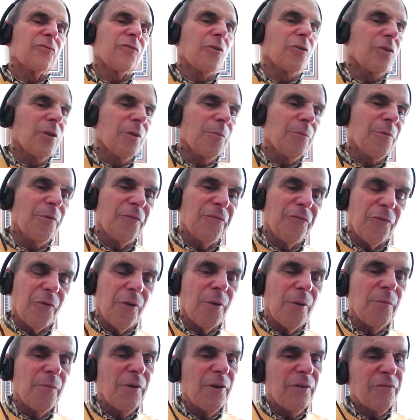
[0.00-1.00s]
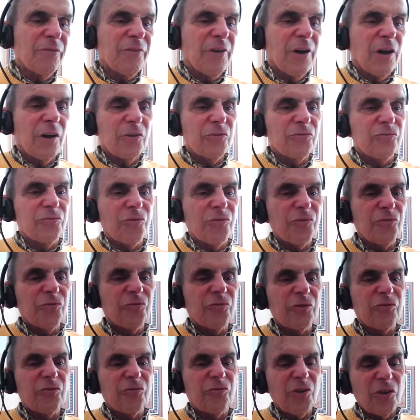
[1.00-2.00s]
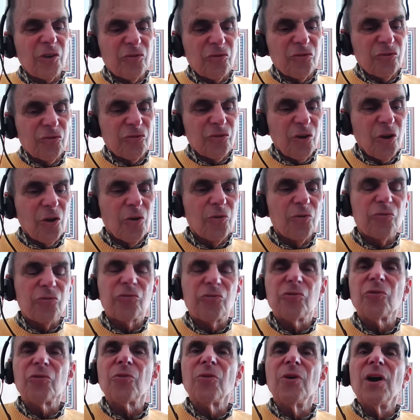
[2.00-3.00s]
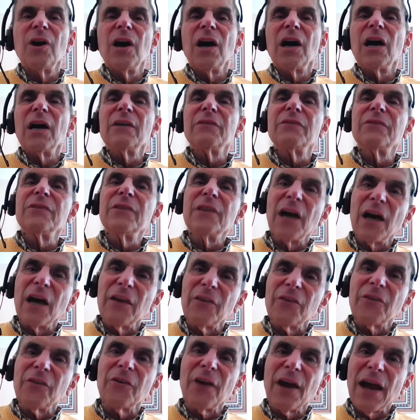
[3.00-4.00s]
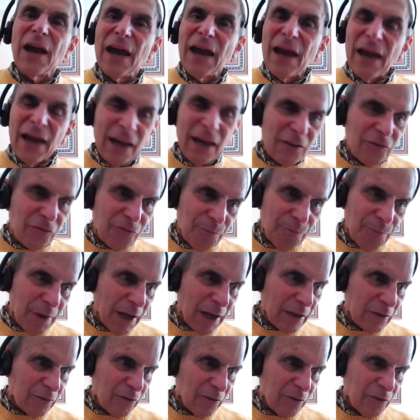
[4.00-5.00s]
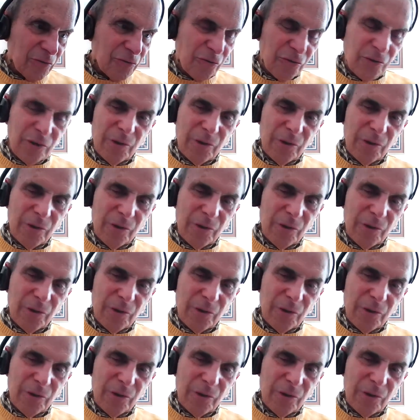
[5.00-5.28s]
So the performative culture just shows you another aspect, it